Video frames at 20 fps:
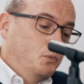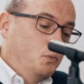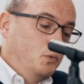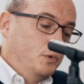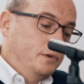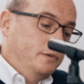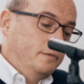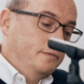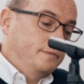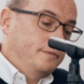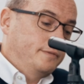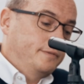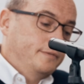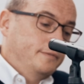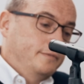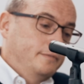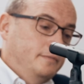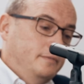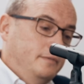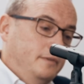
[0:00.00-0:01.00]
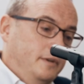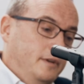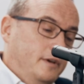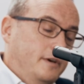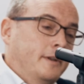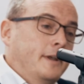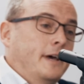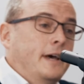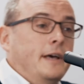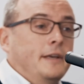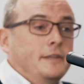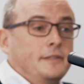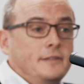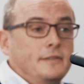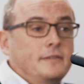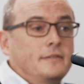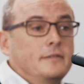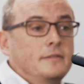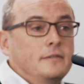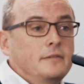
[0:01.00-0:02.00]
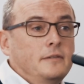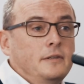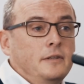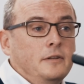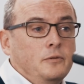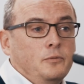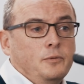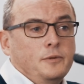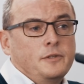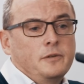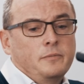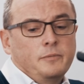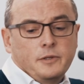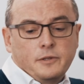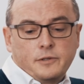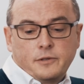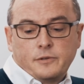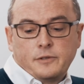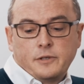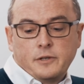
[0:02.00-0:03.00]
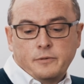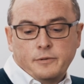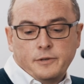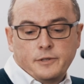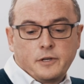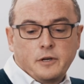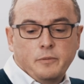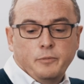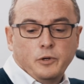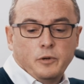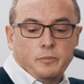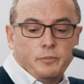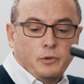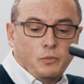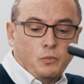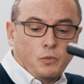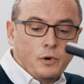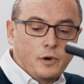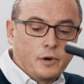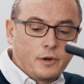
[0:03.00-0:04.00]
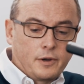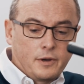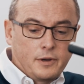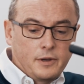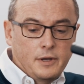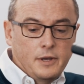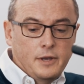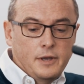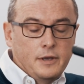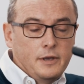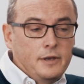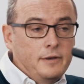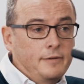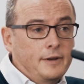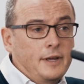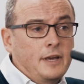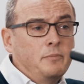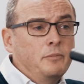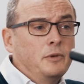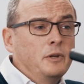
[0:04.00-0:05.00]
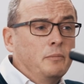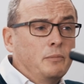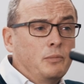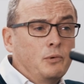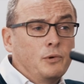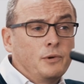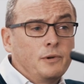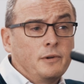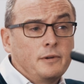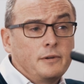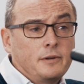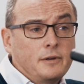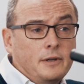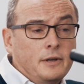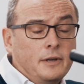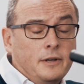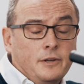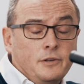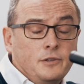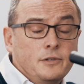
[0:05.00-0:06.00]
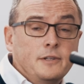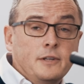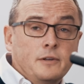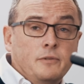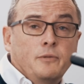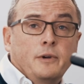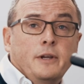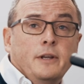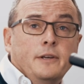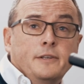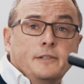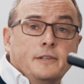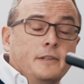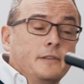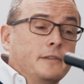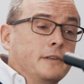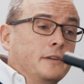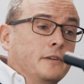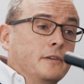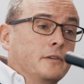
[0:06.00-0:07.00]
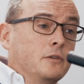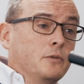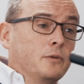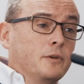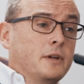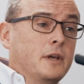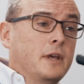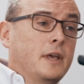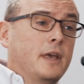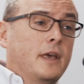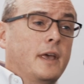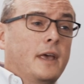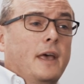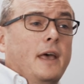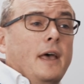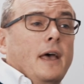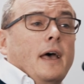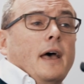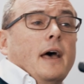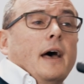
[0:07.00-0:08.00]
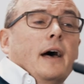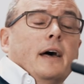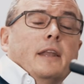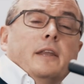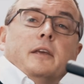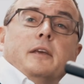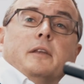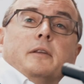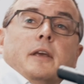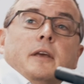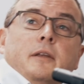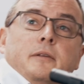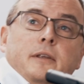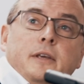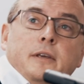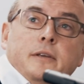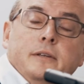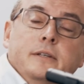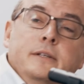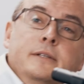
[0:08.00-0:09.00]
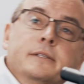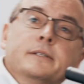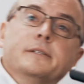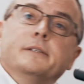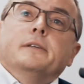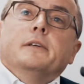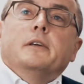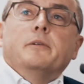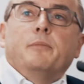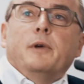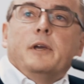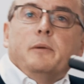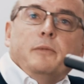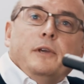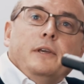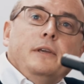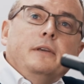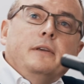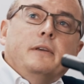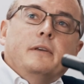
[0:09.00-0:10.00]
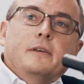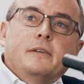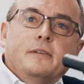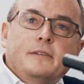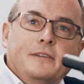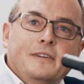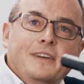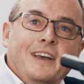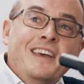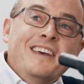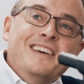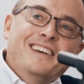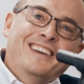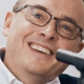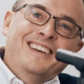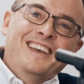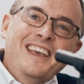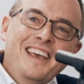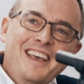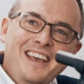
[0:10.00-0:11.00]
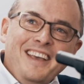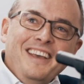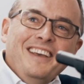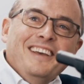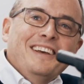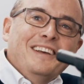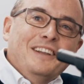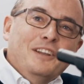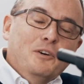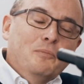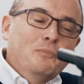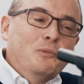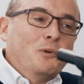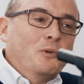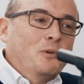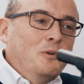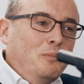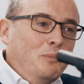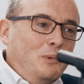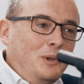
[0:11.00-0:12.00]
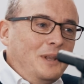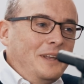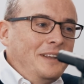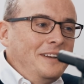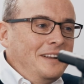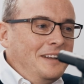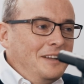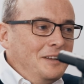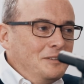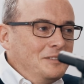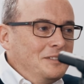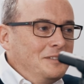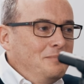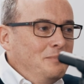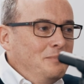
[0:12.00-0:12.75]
would have not asked, you know, with something so serious coming up in work, if it hadn't been important. And I just didn't realize I didn't think to do it. Wow. And it made me a lot more humble and a lot